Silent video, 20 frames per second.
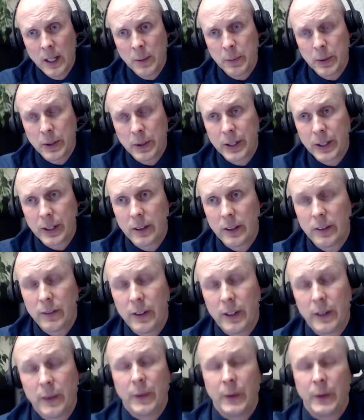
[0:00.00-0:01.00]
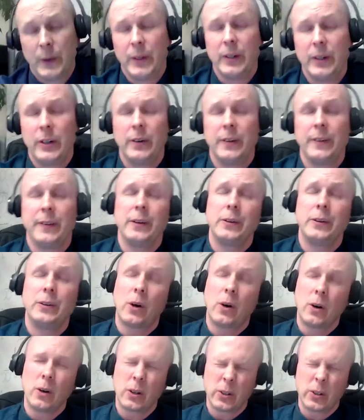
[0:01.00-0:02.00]
particularly if you're in the
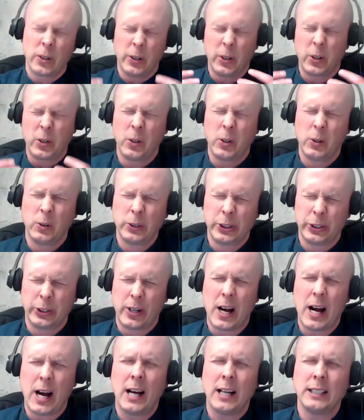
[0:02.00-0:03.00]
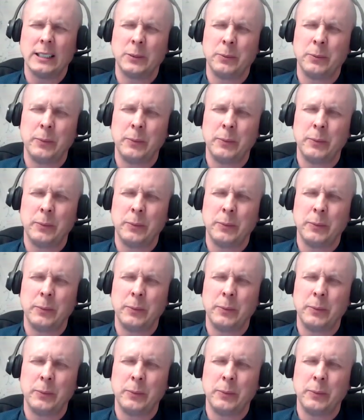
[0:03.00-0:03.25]
dark or you close your eyes.